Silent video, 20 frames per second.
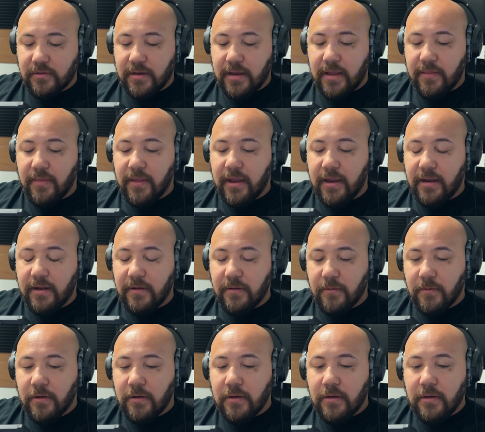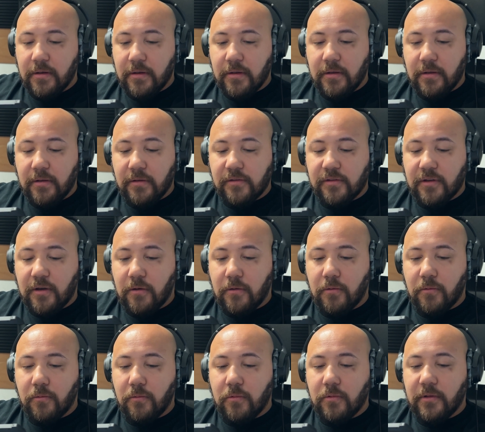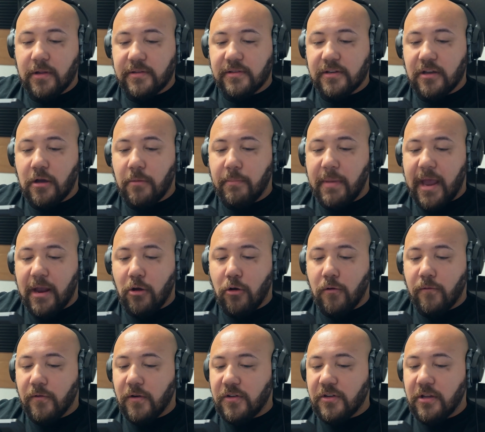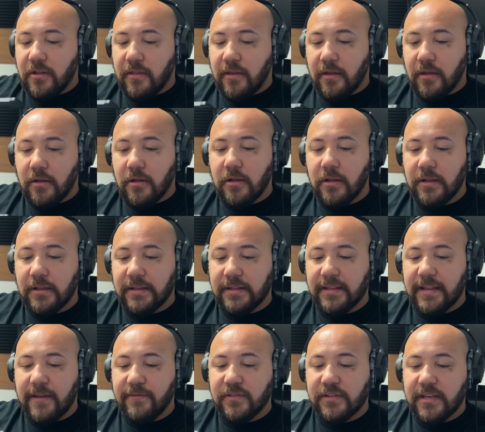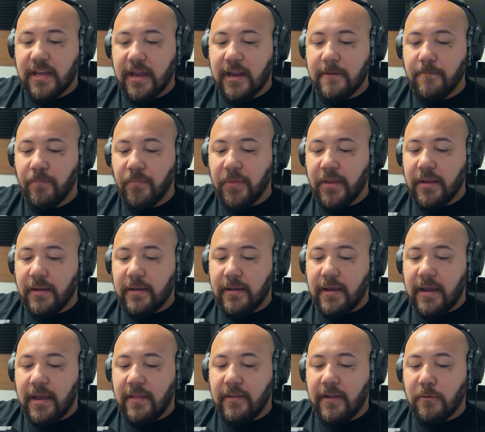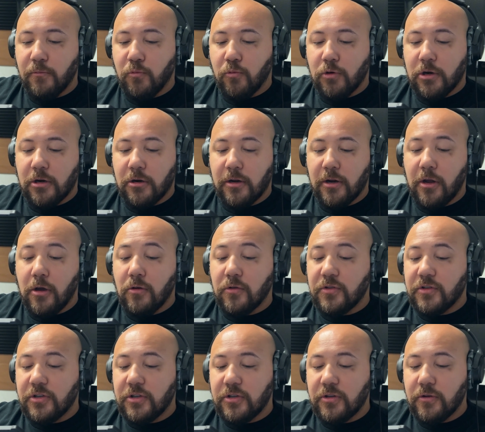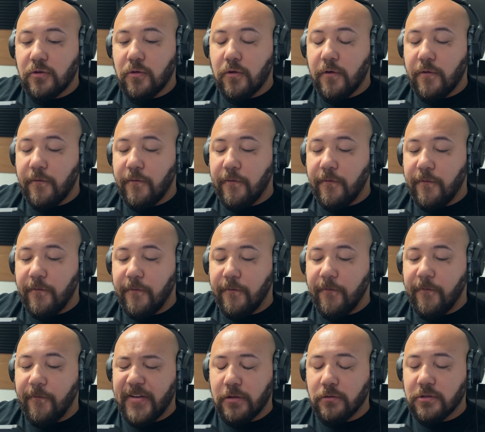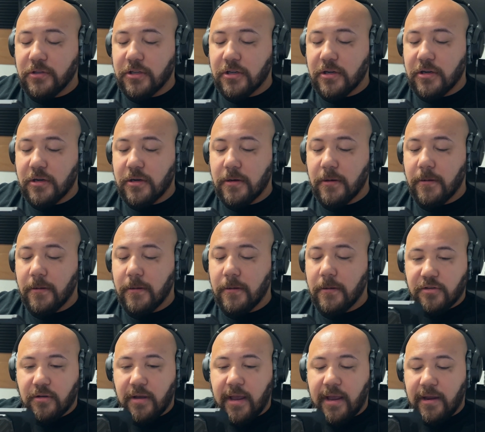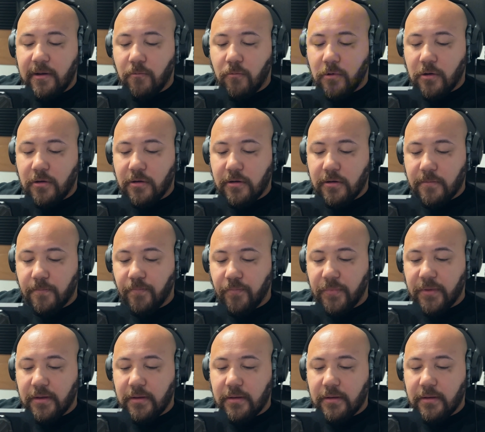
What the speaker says: And then, so let's come back over to the left side, and then we're going to go to filter. So A1,